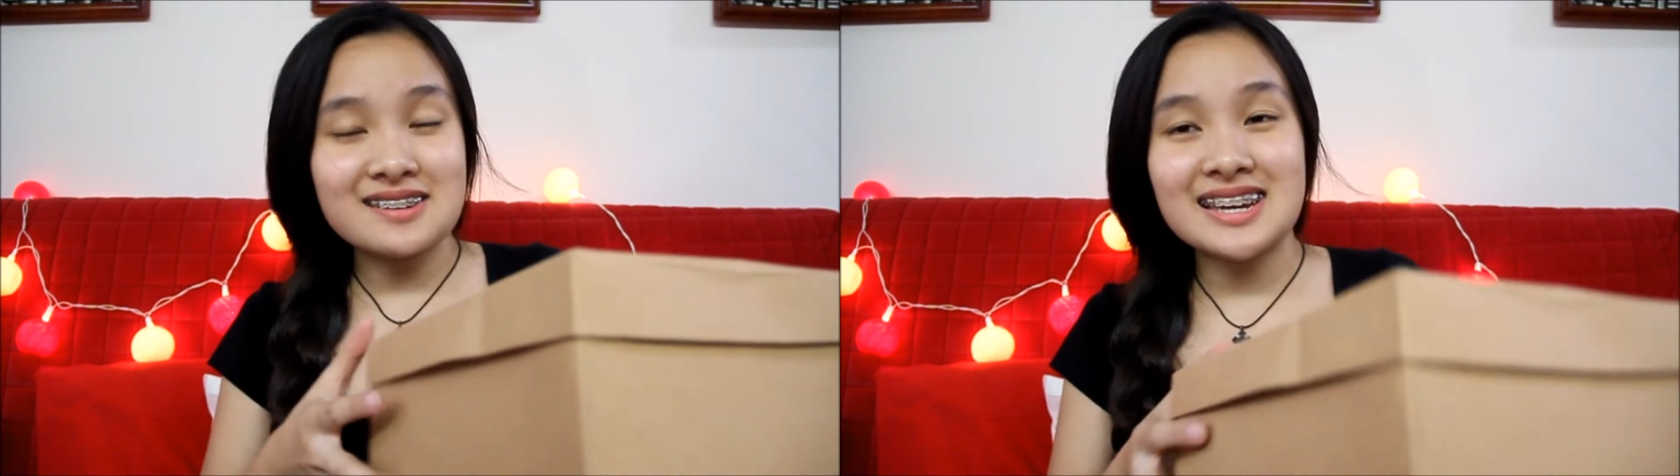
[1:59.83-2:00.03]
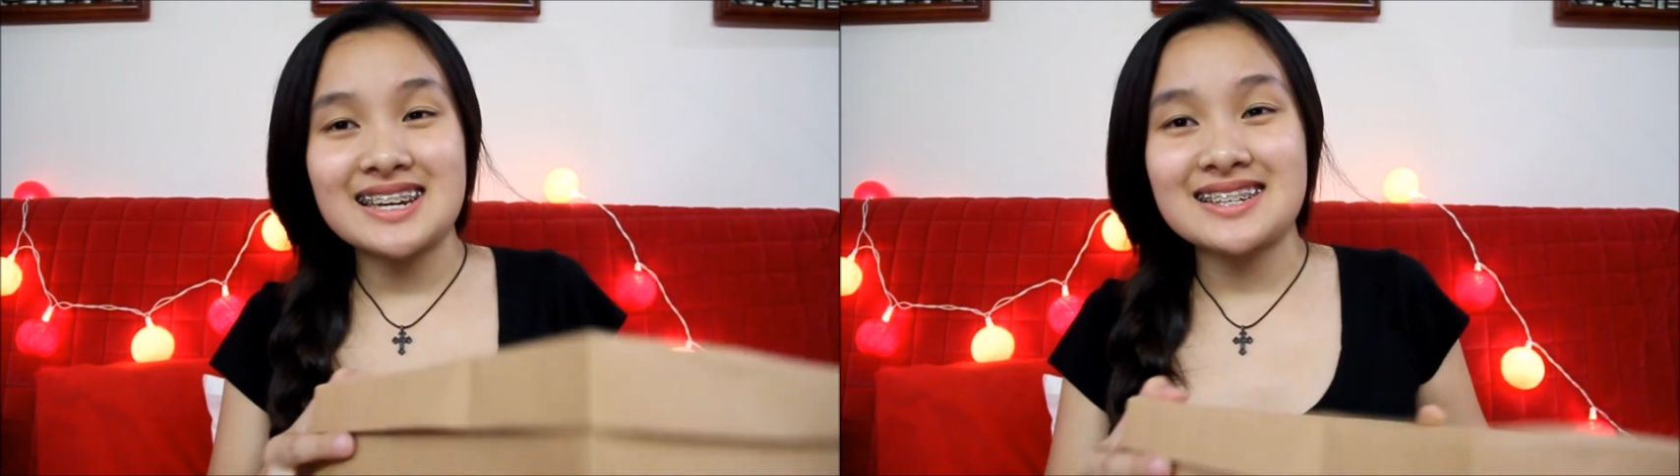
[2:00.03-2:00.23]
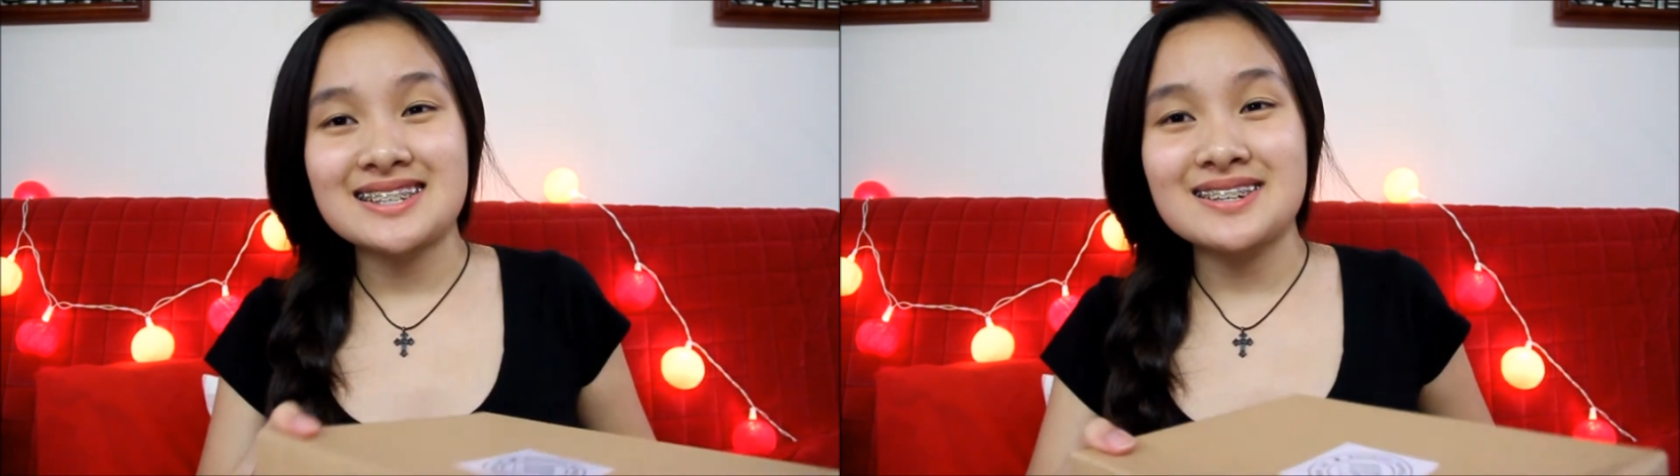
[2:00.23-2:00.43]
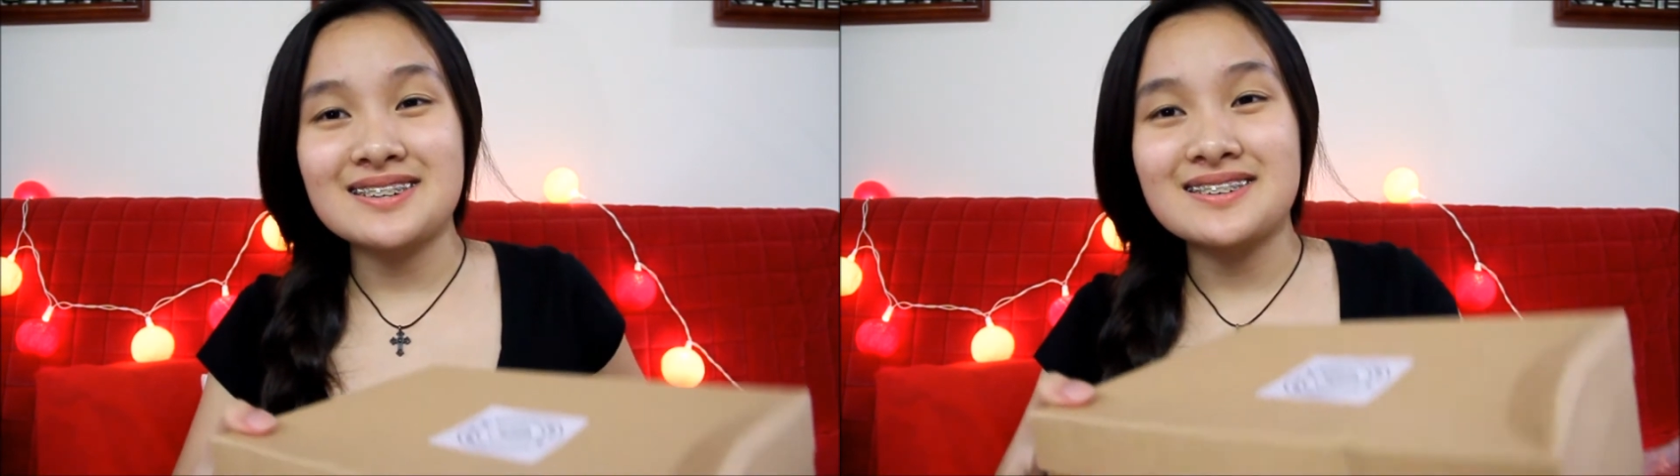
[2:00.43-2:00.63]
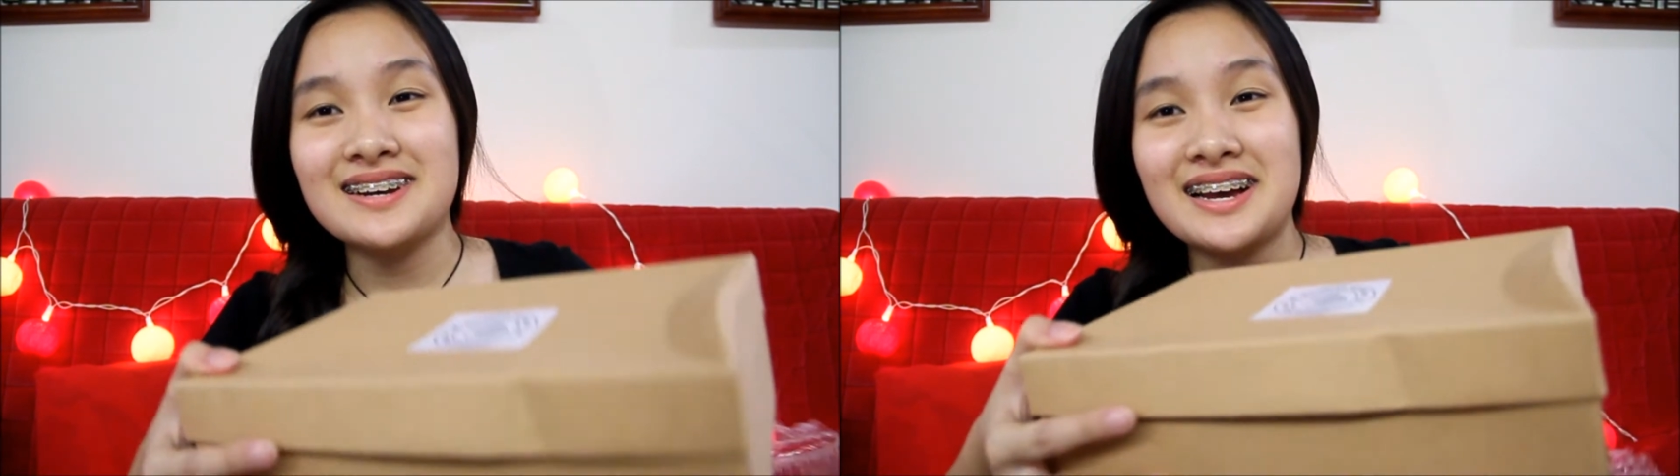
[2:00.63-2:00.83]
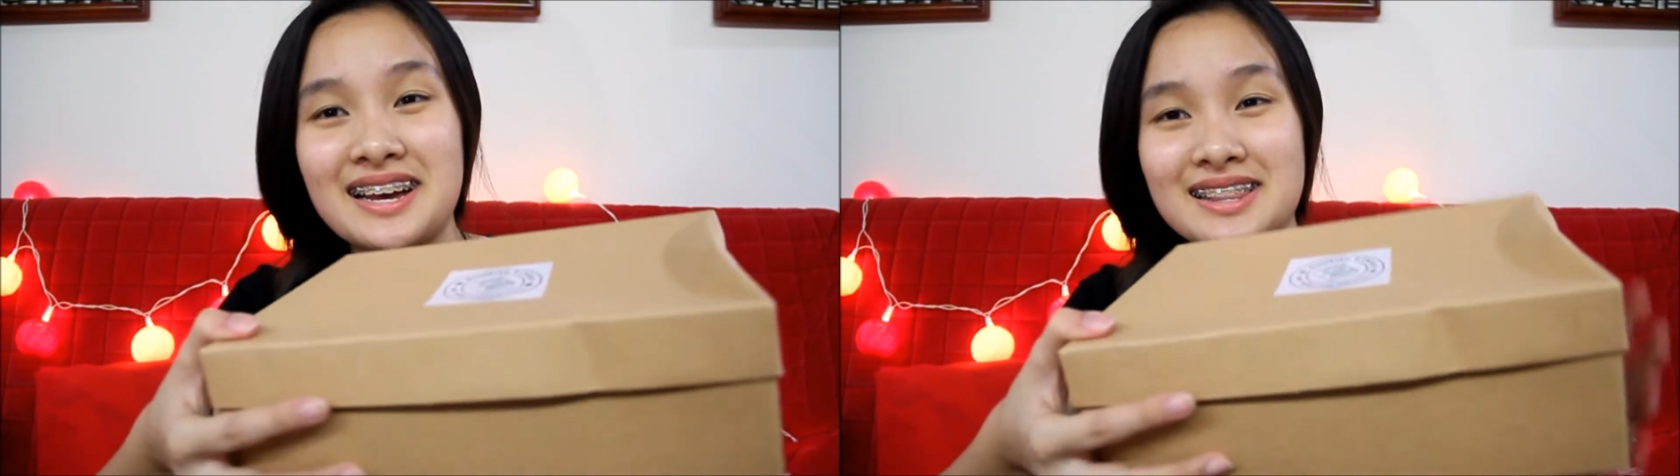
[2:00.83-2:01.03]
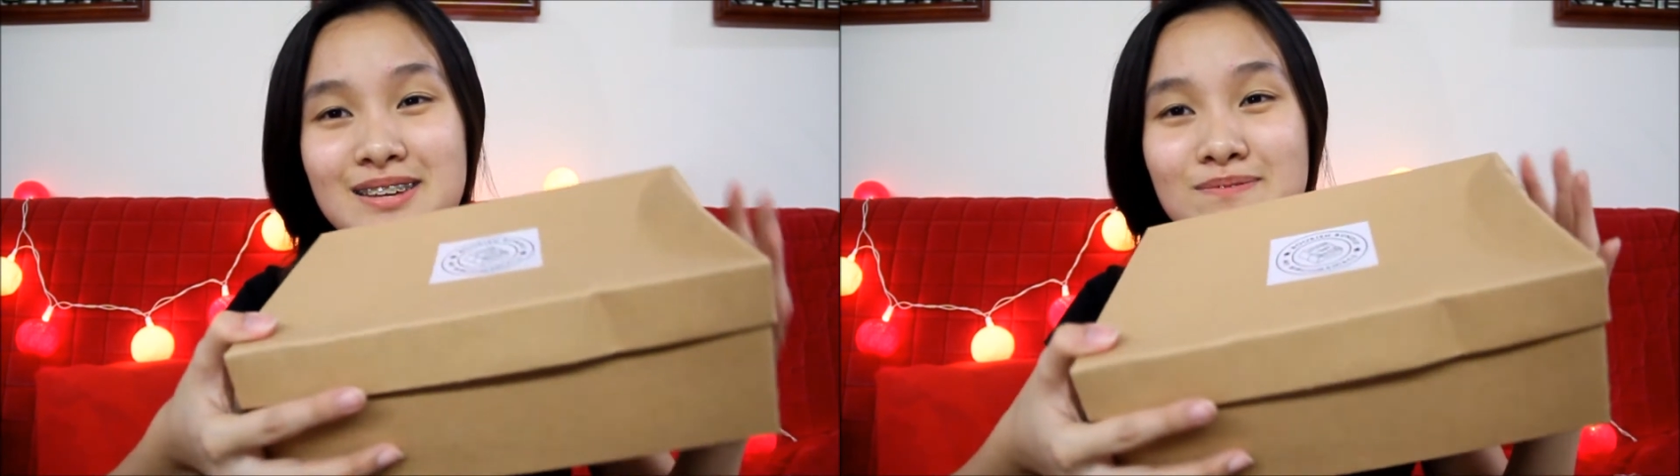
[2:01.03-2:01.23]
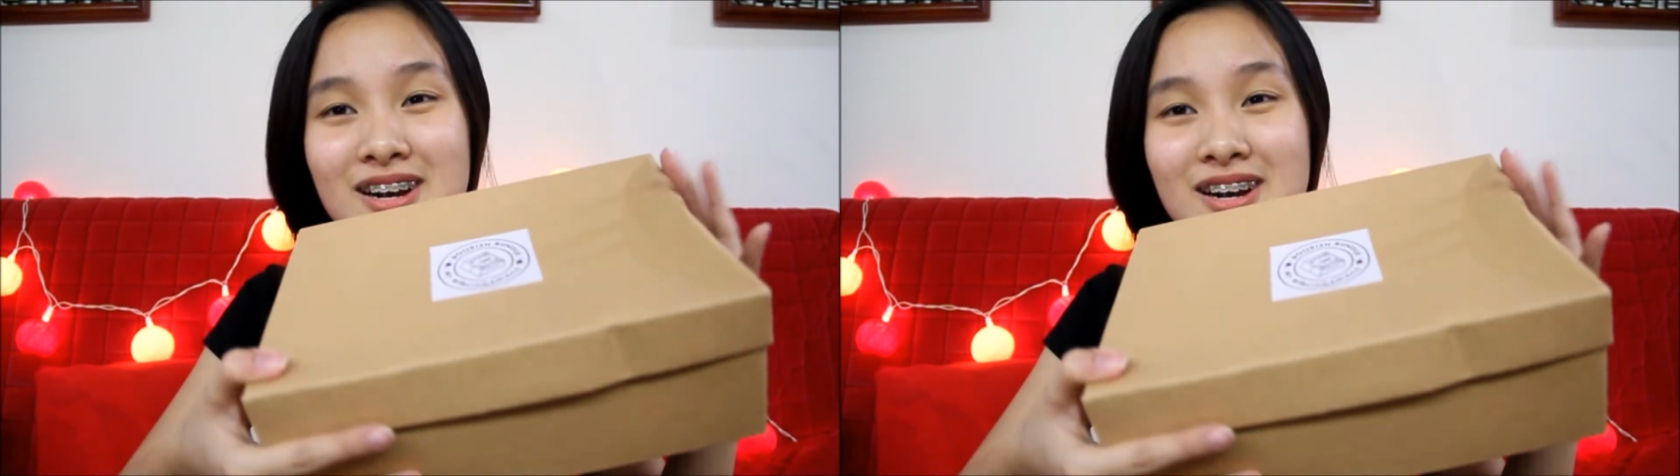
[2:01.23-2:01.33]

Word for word: Okay, so the